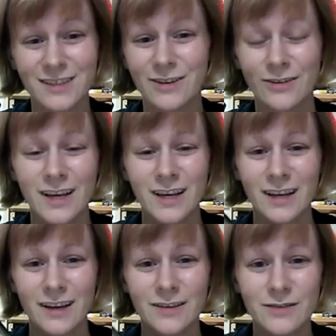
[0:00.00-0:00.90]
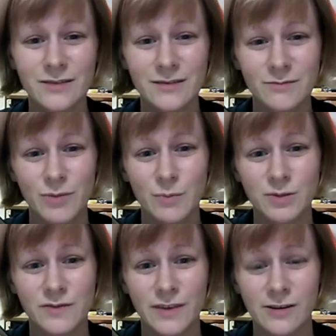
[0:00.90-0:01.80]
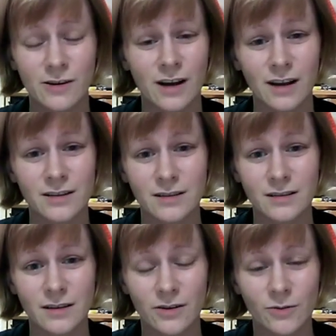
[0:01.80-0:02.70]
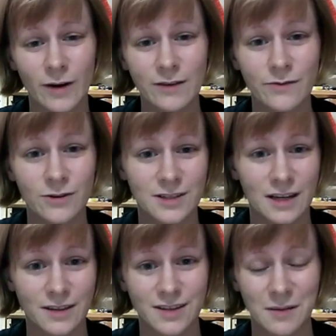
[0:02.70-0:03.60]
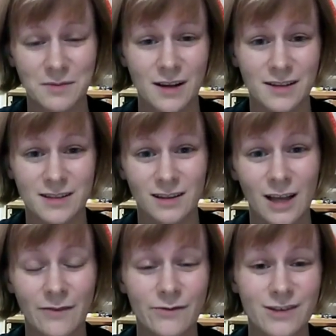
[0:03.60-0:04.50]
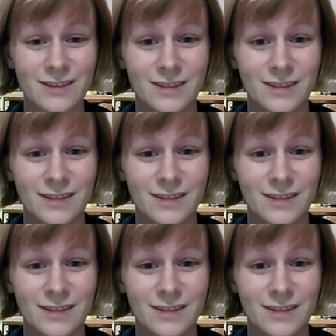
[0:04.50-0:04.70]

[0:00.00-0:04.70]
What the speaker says: you know, people's feet are not, you know, the right foot is not the same size as the left foot.